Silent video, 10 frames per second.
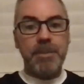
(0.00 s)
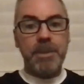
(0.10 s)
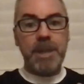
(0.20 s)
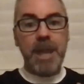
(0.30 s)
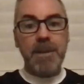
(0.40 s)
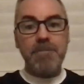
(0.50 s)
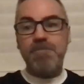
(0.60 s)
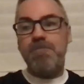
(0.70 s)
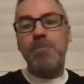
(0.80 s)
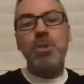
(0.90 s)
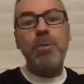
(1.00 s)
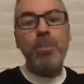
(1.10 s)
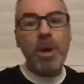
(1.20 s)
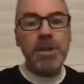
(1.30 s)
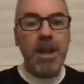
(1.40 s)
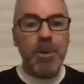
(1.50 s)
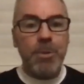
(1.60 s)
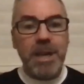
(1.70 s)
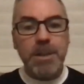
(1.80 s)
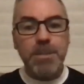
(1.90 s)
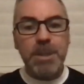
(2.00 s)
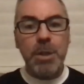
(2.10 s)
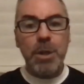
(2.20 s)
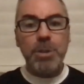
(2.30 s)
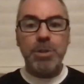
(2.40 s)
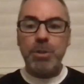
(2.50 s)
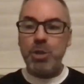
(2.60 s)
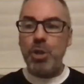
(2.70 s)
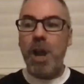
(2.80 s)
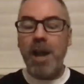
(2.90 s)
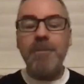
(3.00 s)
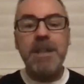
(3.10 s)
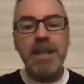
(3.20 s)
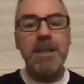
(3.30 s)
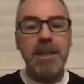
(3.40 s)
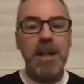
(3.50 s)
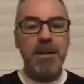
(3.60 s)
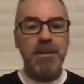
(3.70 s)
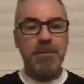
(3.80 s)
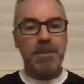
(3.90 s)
then you've won that race because you have taken that